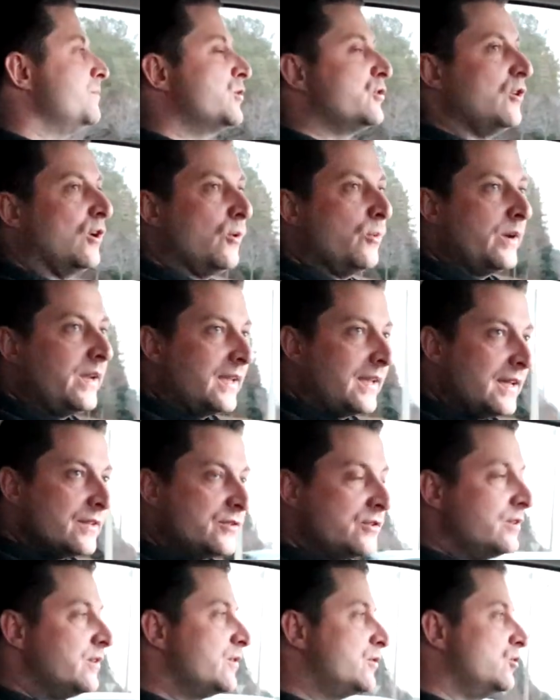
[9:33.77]
I'm sure when he
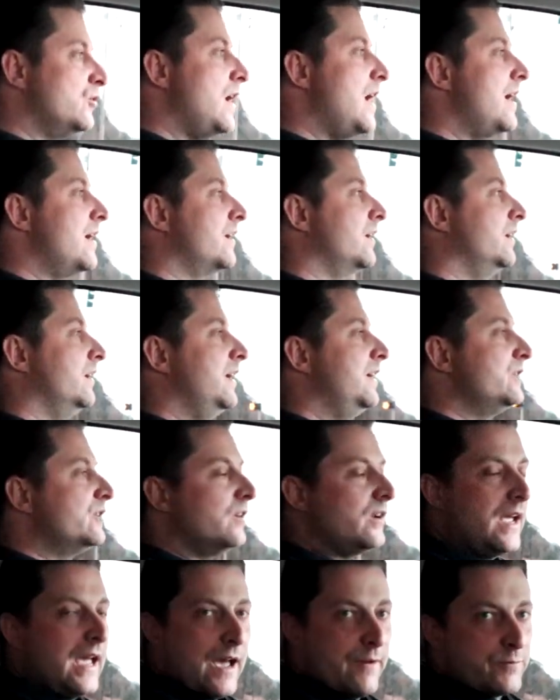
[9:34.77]
gets to the track, he's
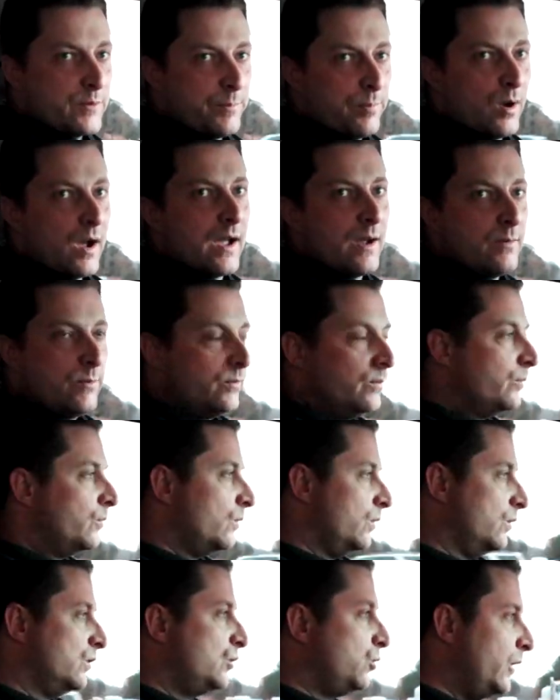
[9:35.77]
going to have to probably
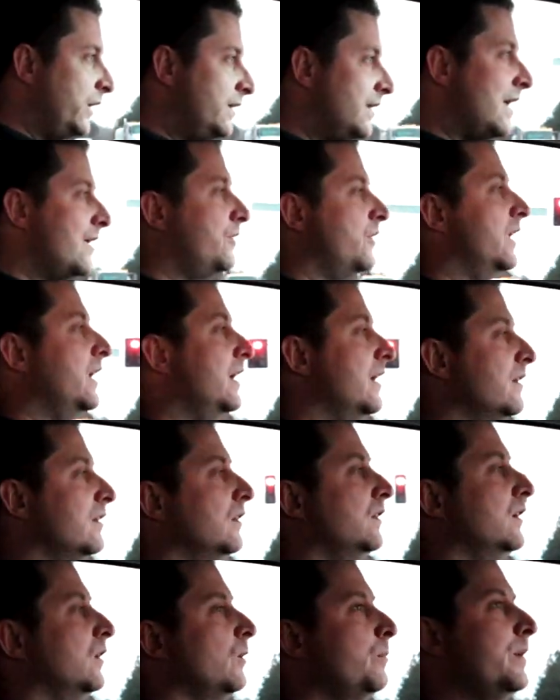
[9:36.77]
tweak that thing in
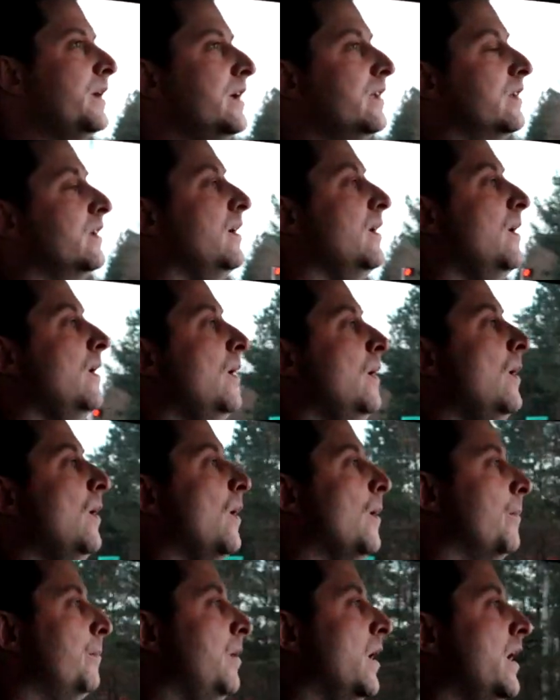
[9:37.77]
a little bit,
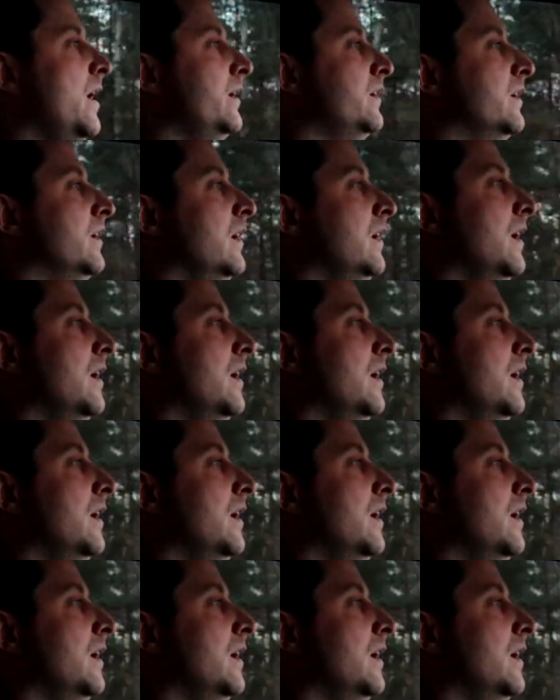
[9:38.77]
but